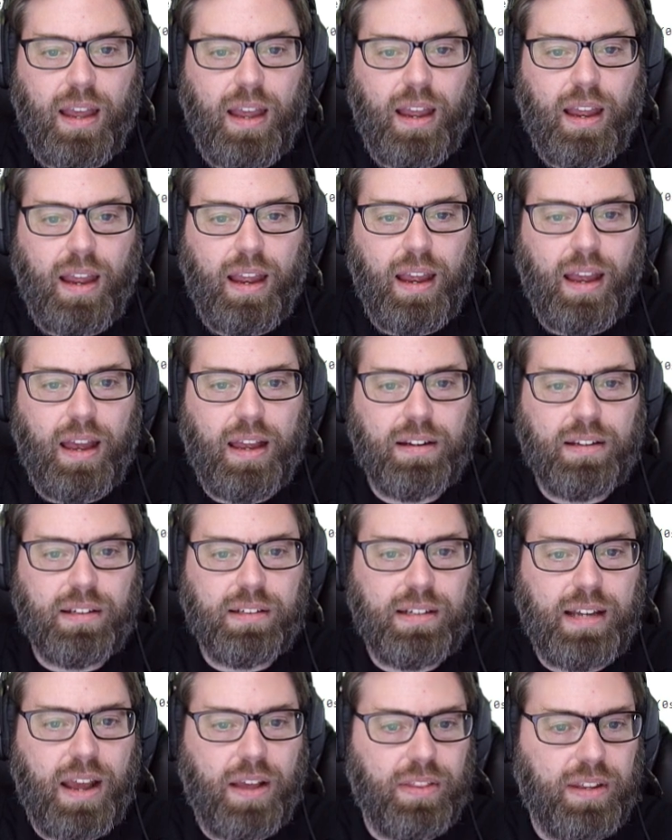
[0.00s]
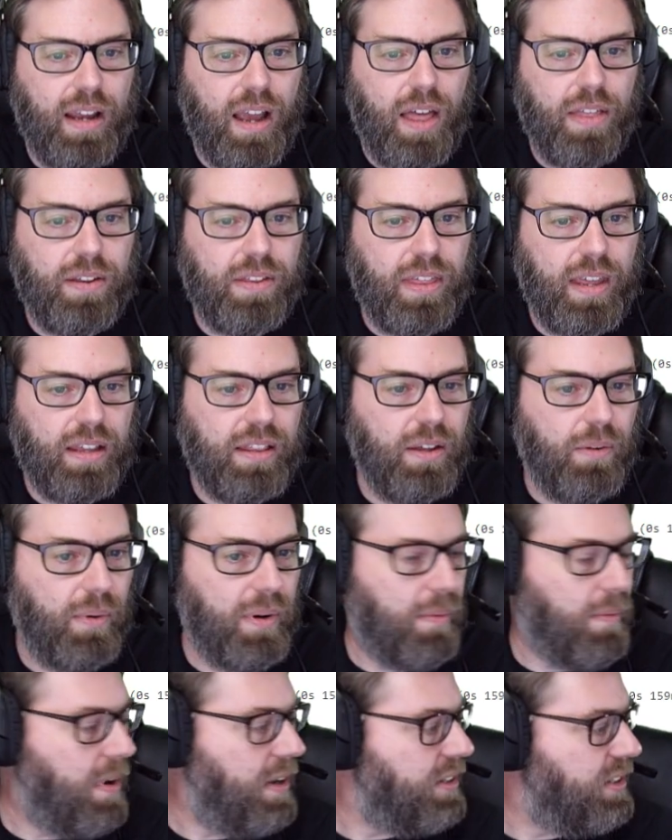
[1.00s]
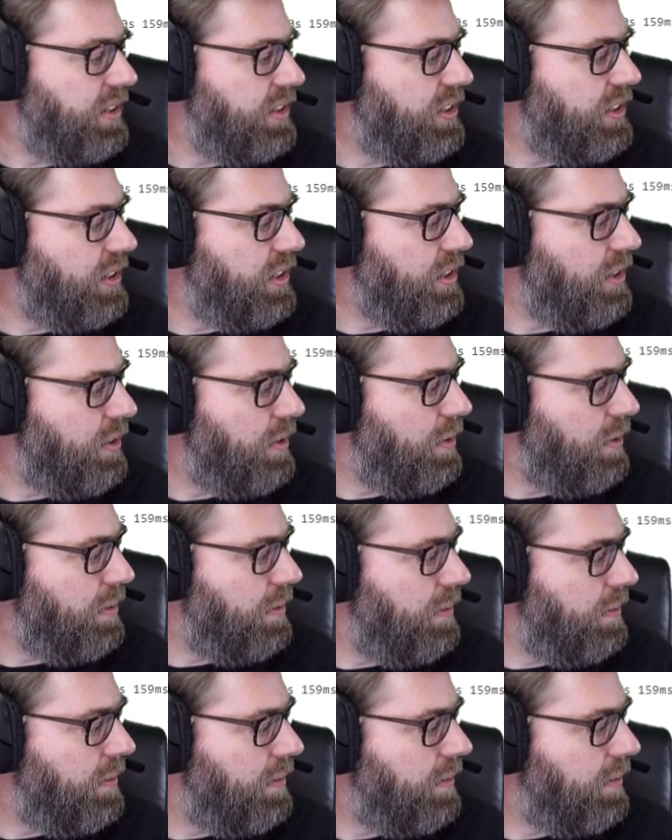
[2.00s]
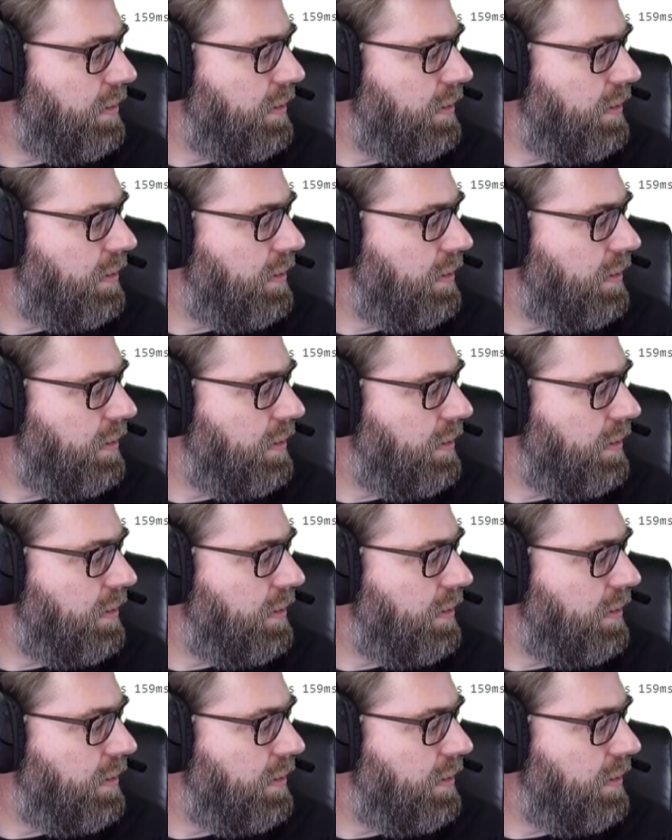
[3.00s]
And now the other thing that we want to do